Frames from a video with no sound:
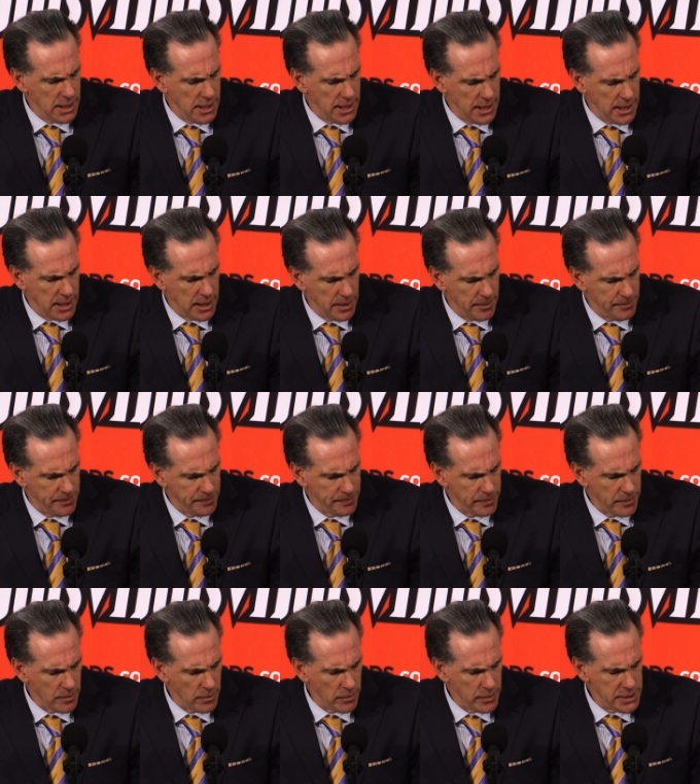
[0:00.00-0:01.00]

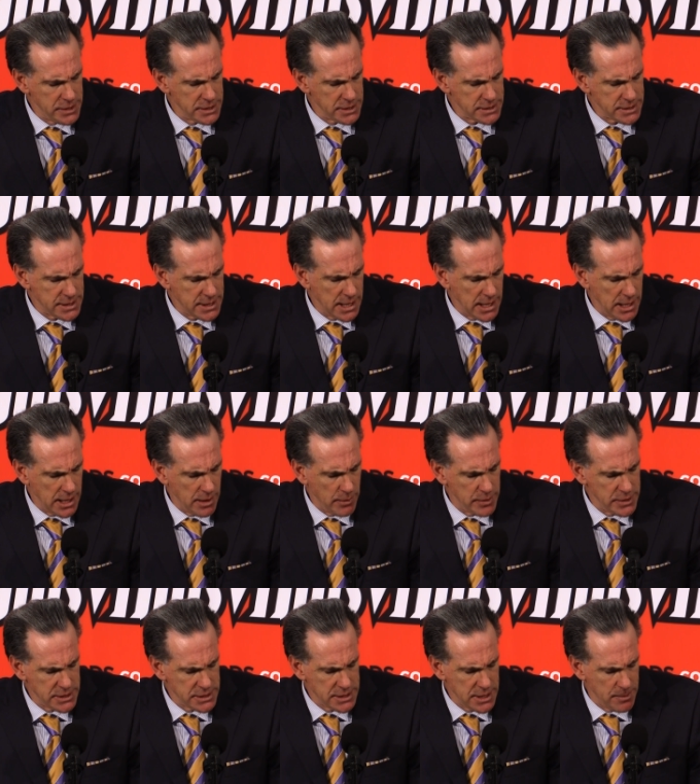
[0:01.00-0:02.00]
um, we just
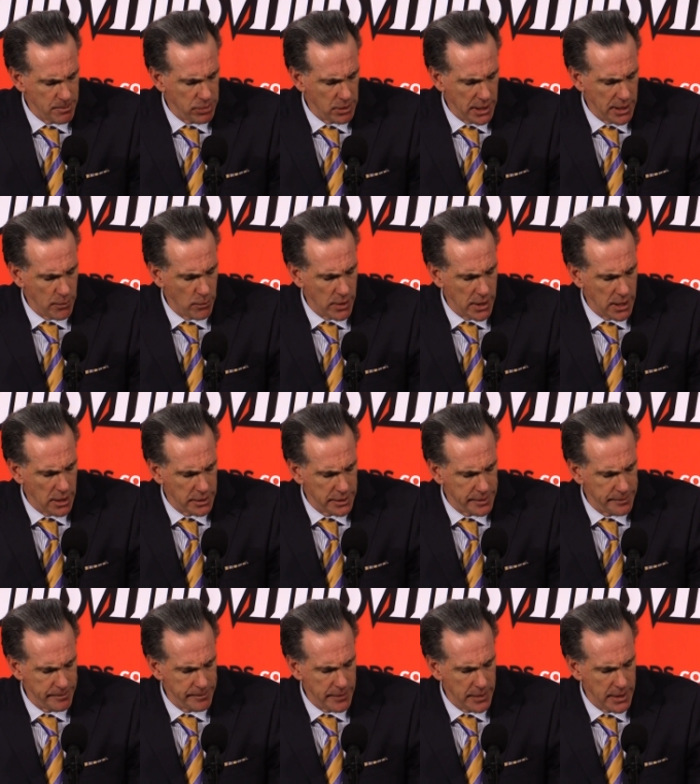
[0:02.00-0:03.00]
we just didn't play well,
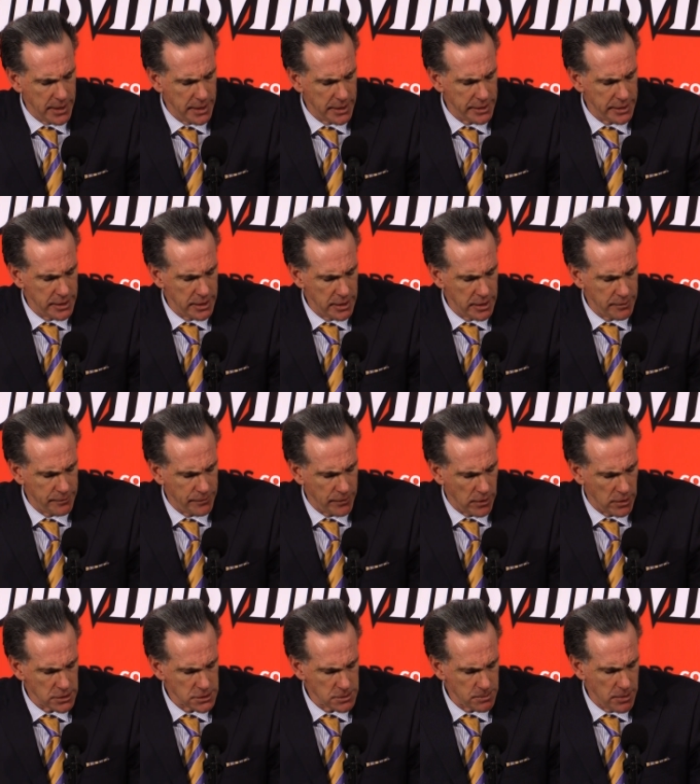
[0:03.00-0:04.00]
and and it
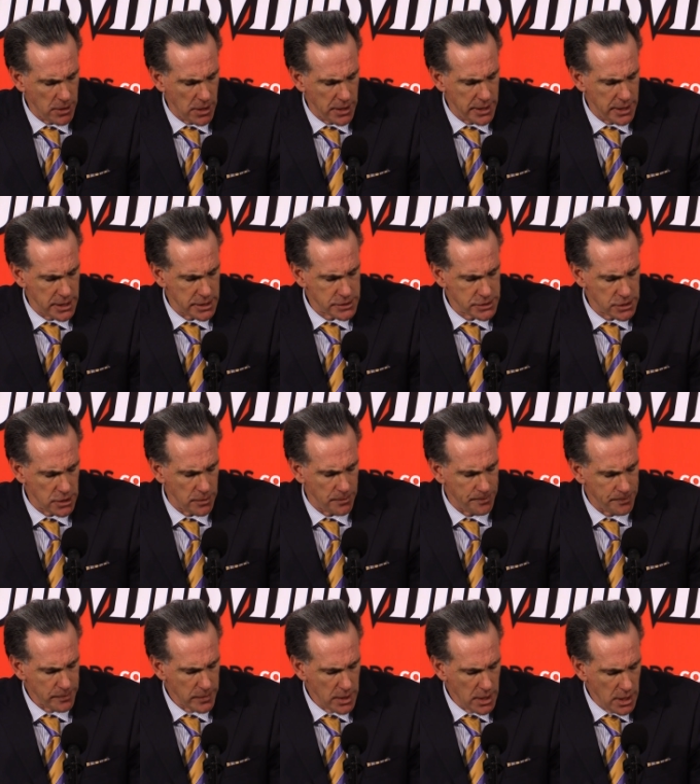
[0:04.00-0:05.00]
falls upon us. So,
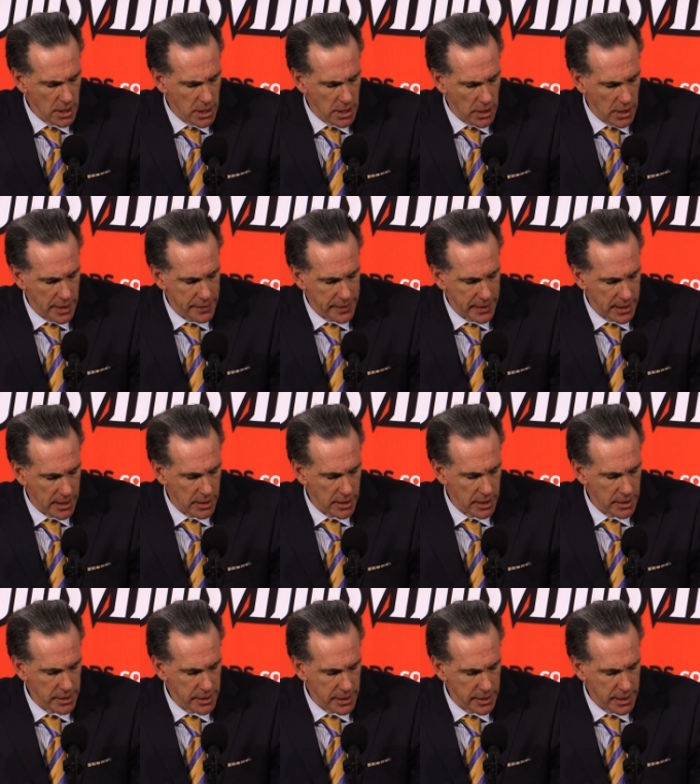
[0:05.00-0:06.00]
you know, I think
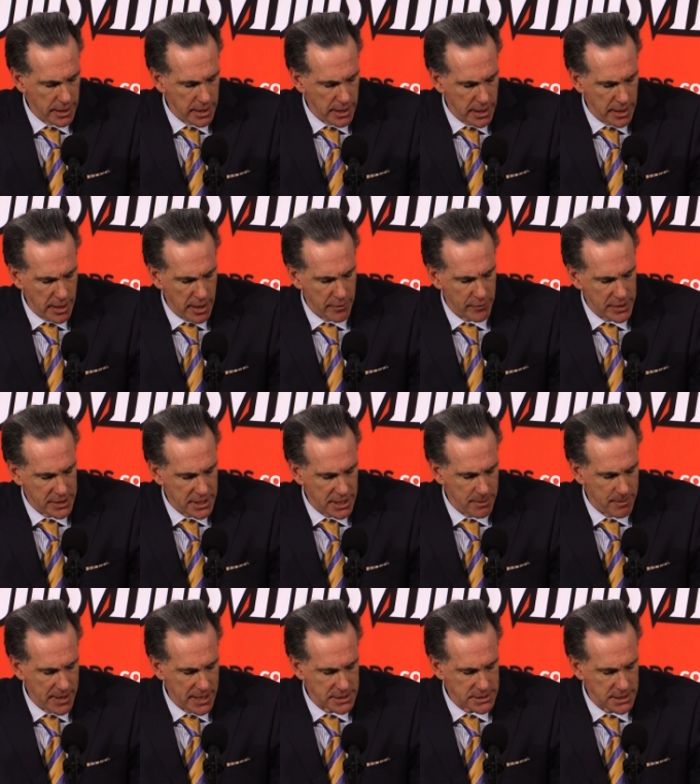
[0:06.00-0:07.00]
every
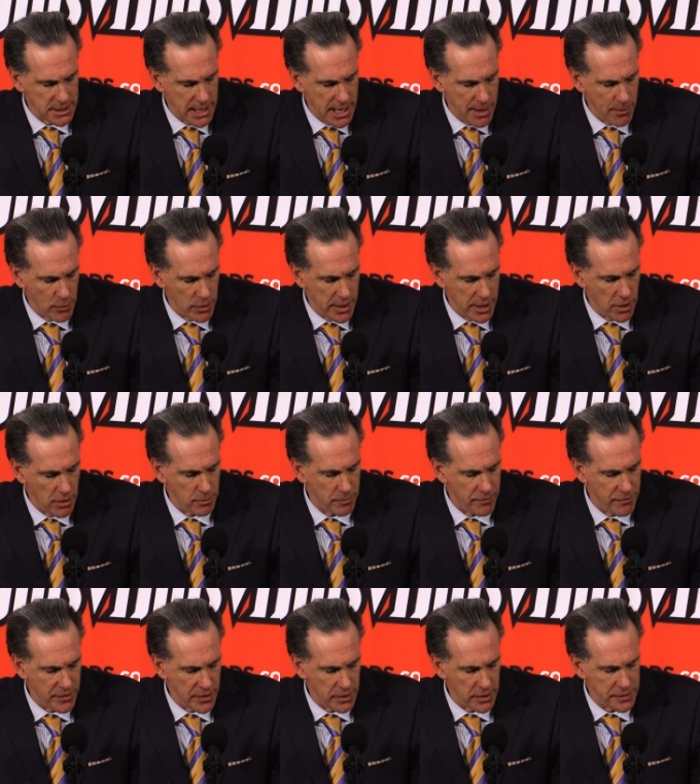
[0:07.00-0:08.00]
team has a game where they don't
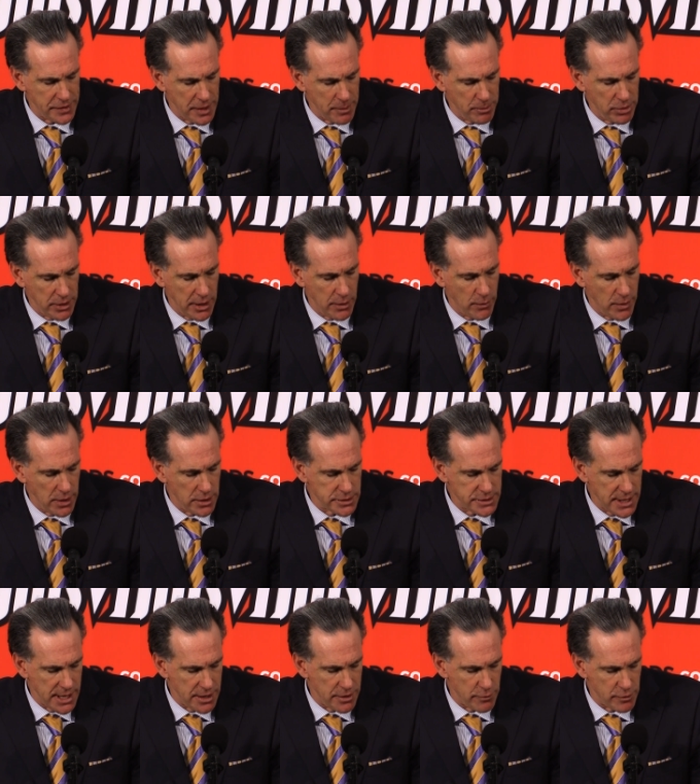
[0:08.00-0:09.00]
feel that they play well.
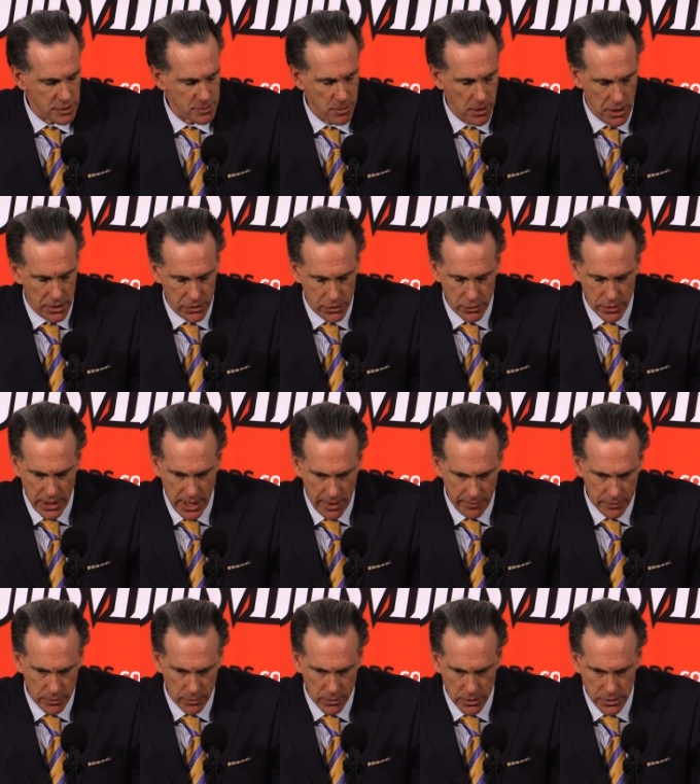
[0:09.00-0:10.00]
It's how you respond to it
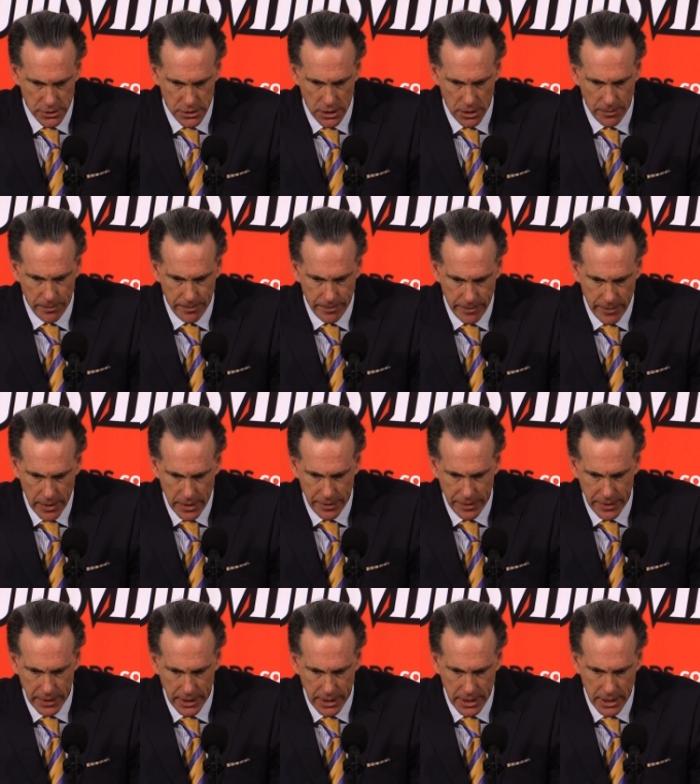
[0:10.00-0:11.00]
afterwards. So, I
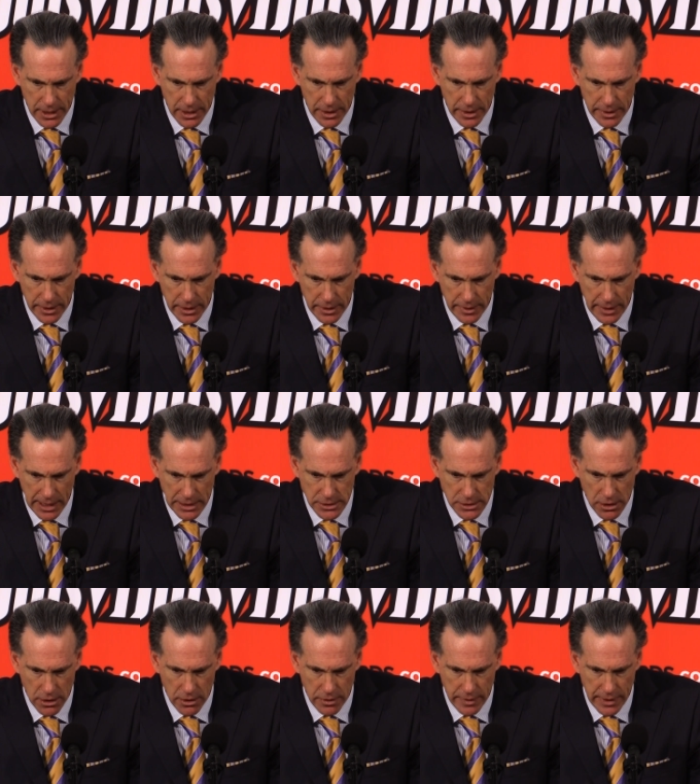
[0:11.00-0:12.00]
think that's
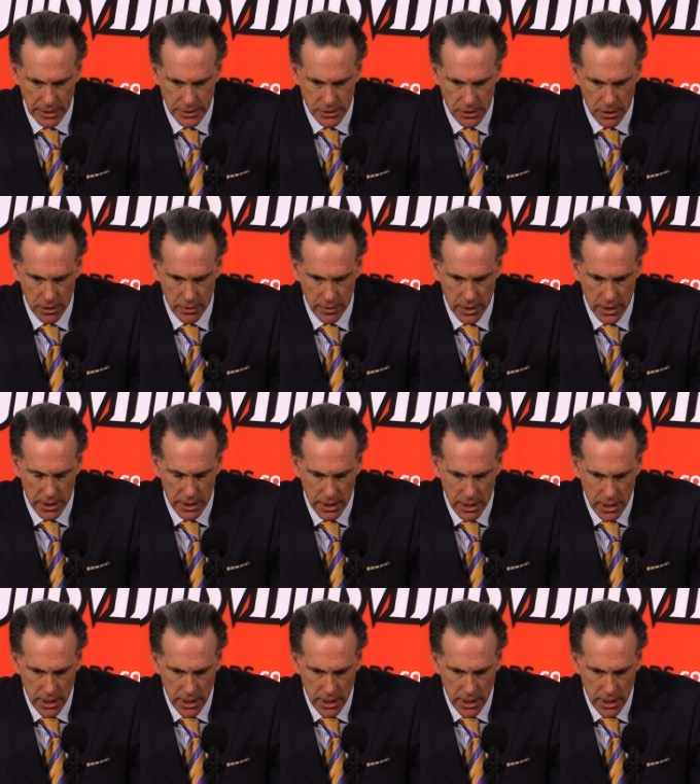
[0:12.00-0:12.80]
our that's our